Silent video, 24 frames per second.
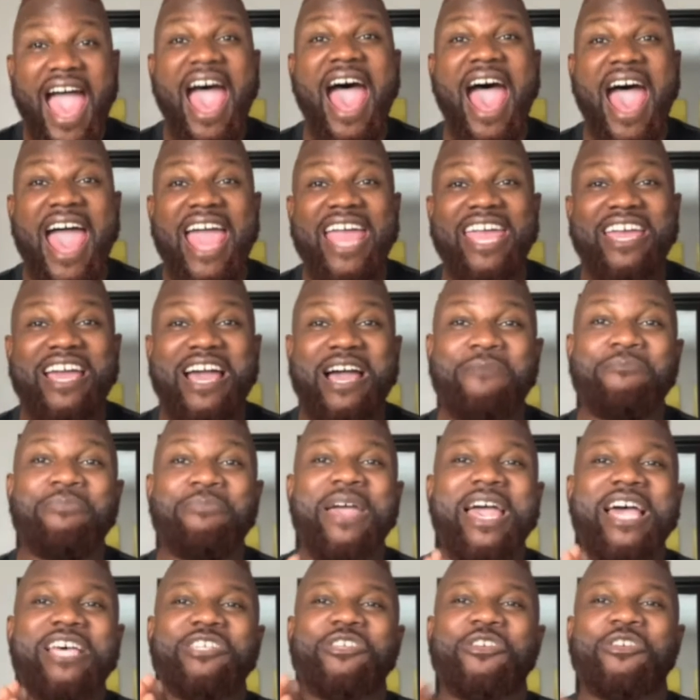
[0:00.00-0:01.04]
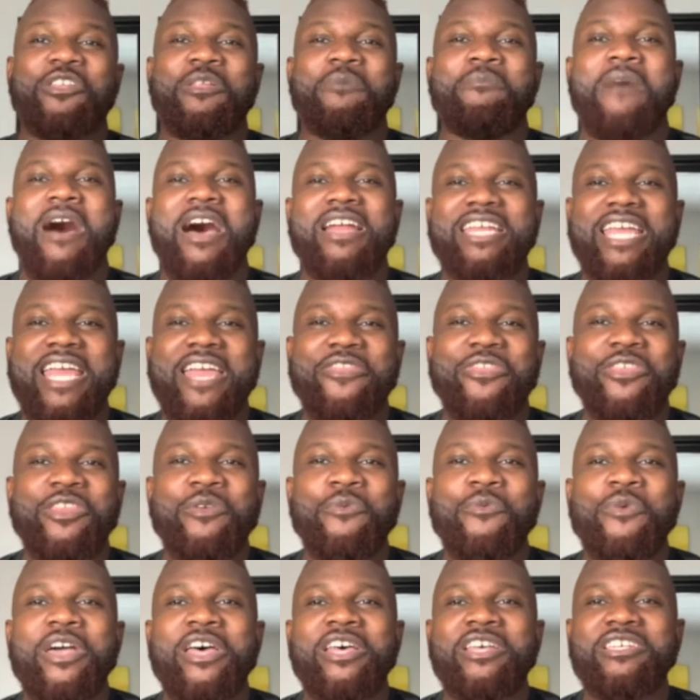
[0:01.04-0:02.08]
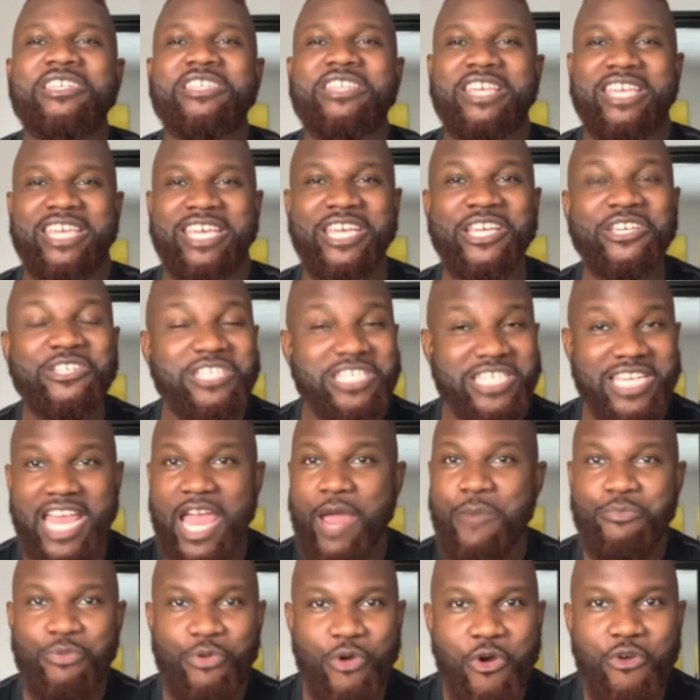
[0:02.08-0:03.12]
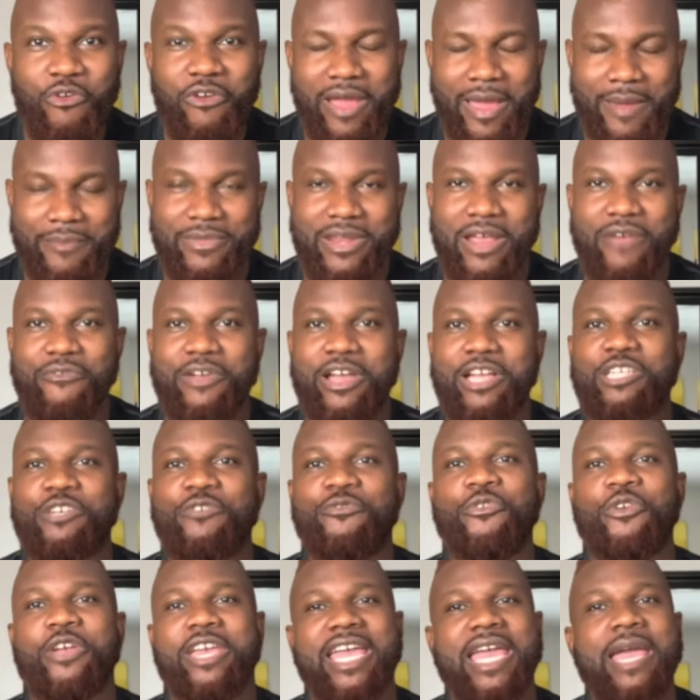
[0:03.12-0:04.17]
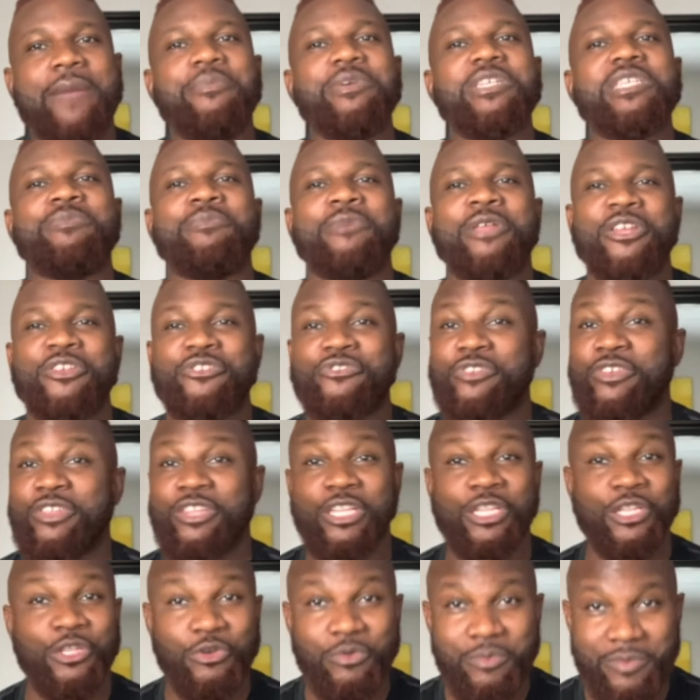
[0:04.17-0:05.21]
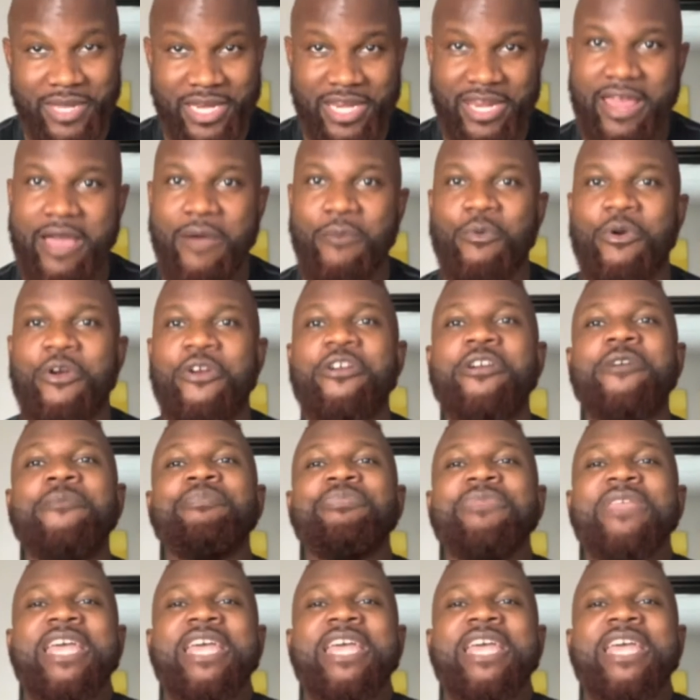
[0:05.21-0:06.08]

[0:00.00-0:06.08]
Hi, I'm Pastor Lamont-Anthony Wells, the ELCA Program Director for Campus Ministry, the LuMin Network,